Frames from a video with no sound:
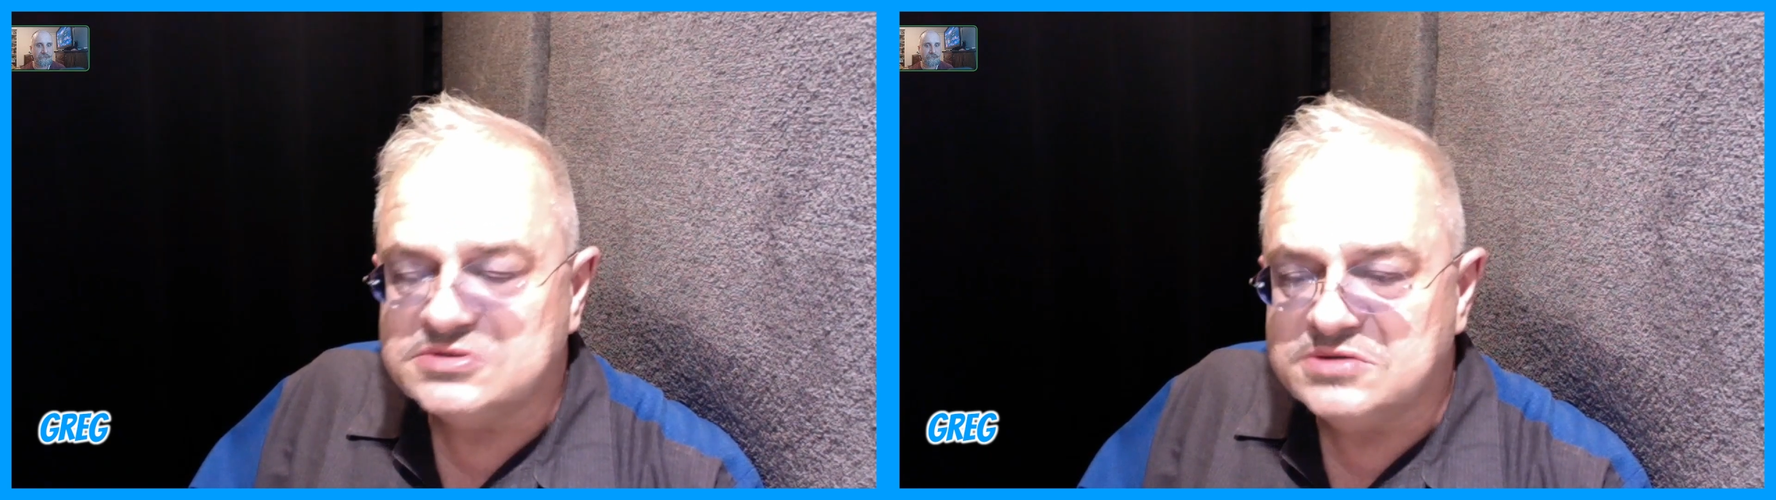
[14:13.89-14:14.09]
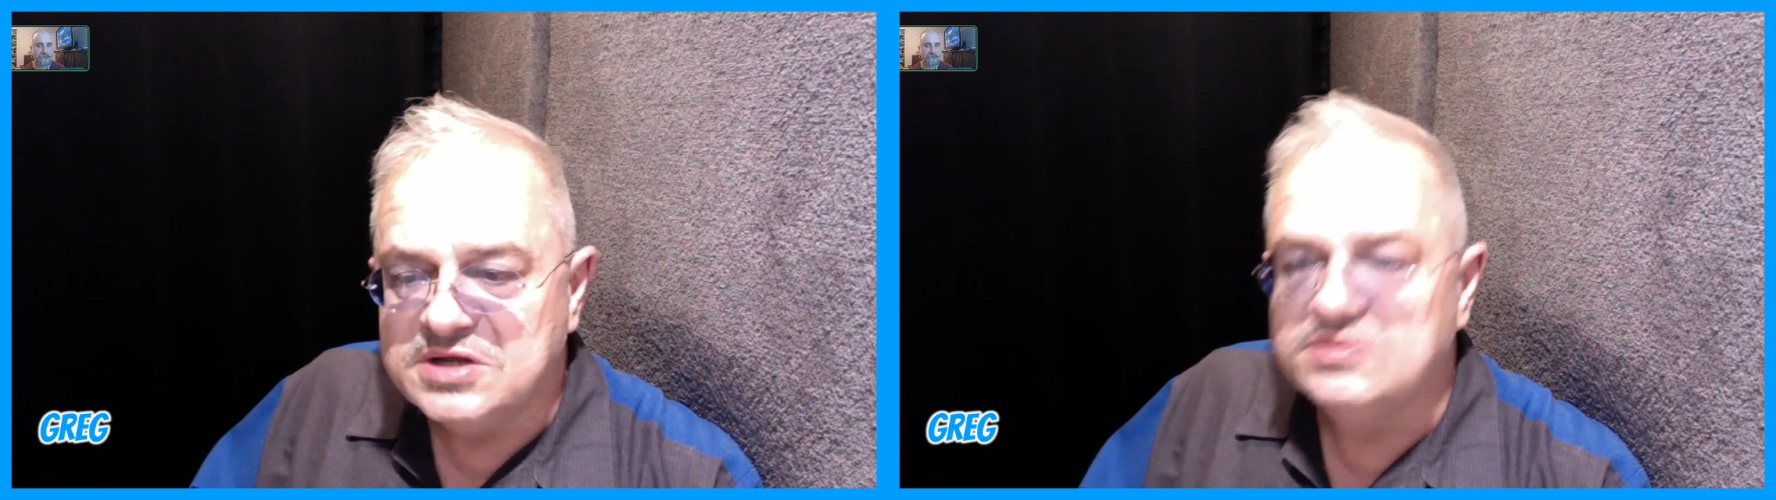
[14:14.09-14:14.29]

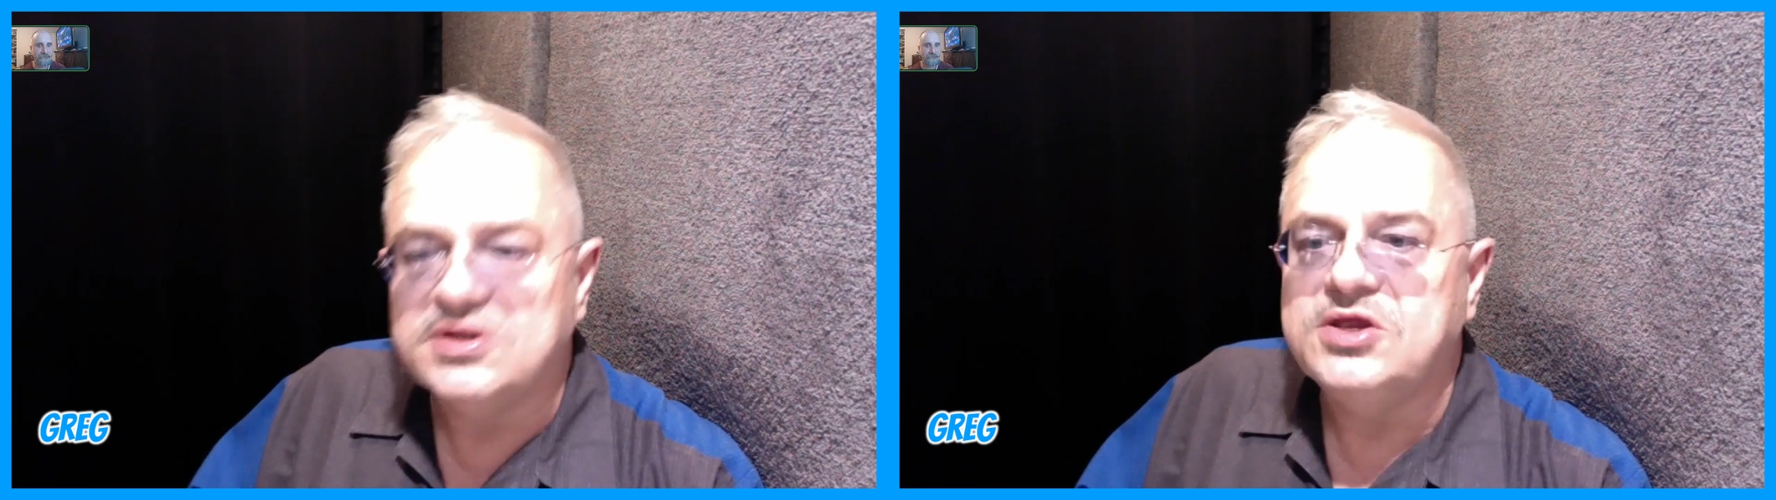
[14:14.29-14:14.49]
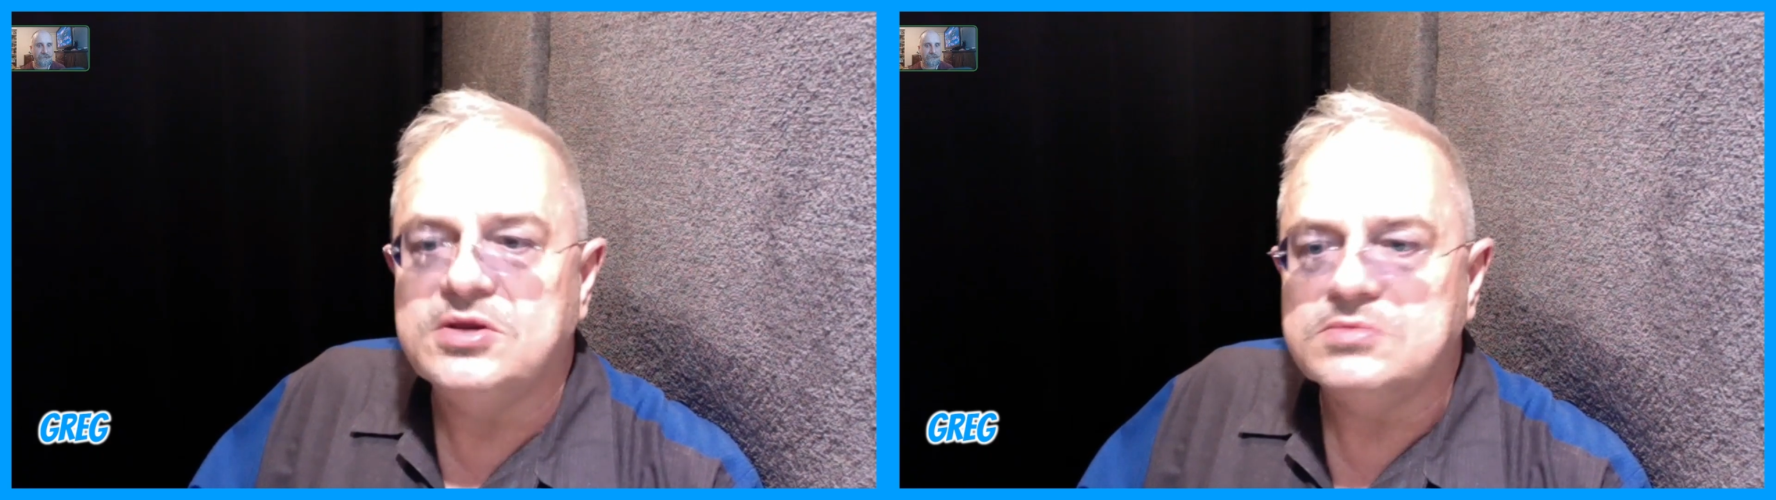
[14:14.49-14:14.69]
there
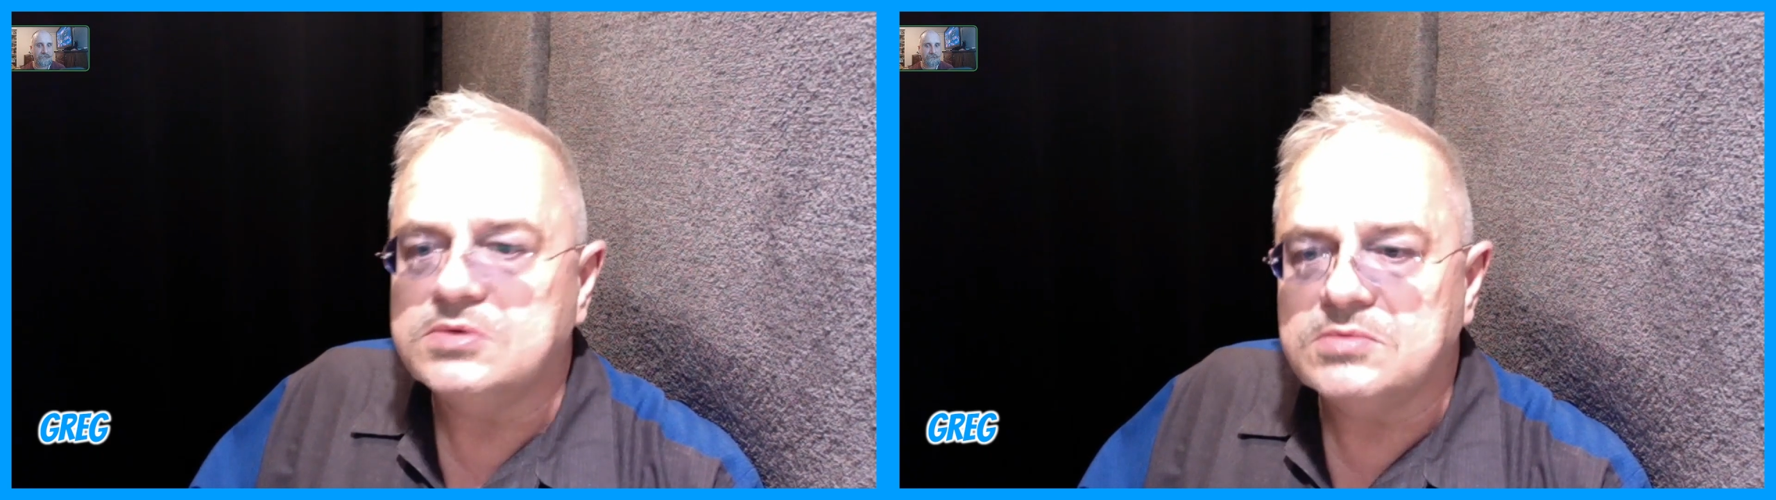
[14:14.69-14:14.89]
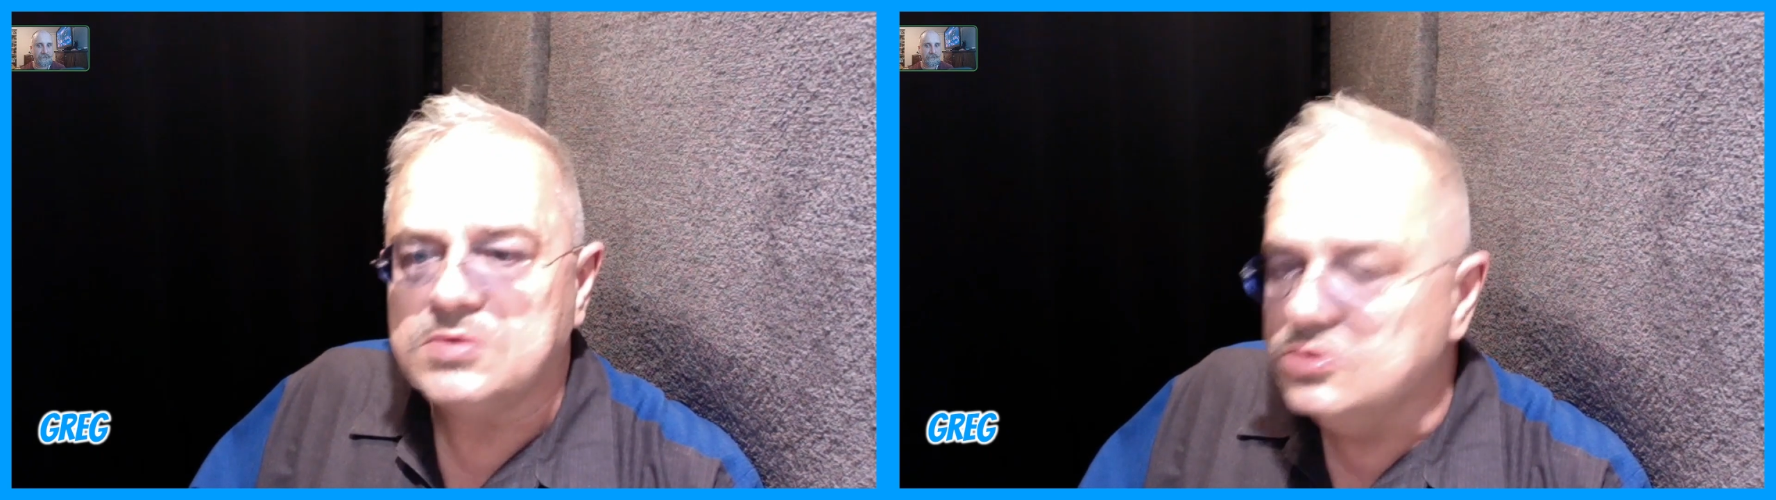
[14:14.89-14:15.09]
was
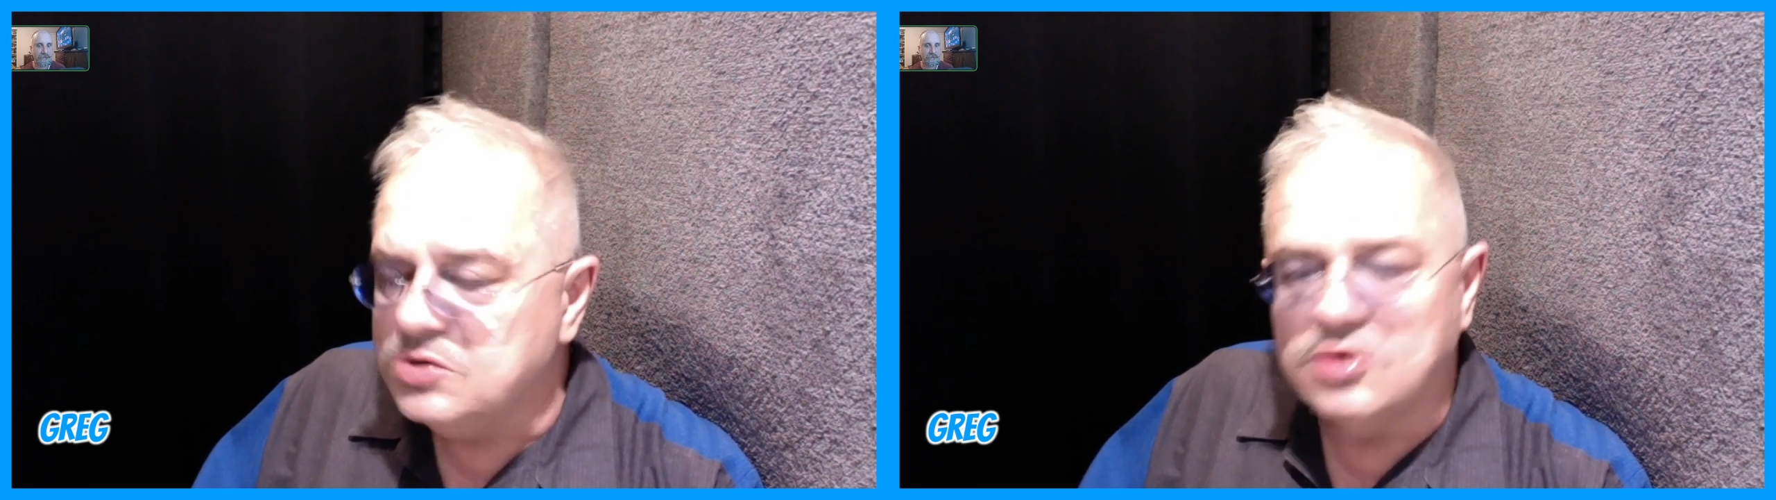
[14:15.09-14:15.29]
literally